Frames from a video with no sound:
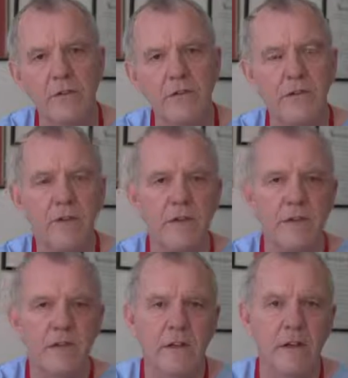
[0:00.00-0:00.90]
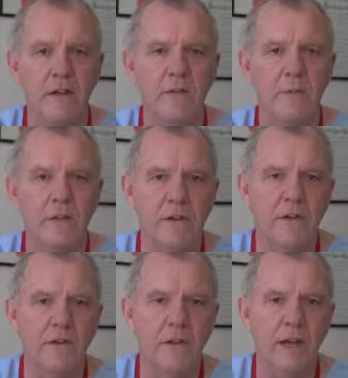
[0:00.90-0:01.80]
of going from a
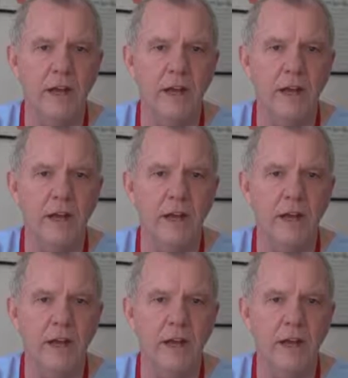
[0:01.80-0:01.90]
different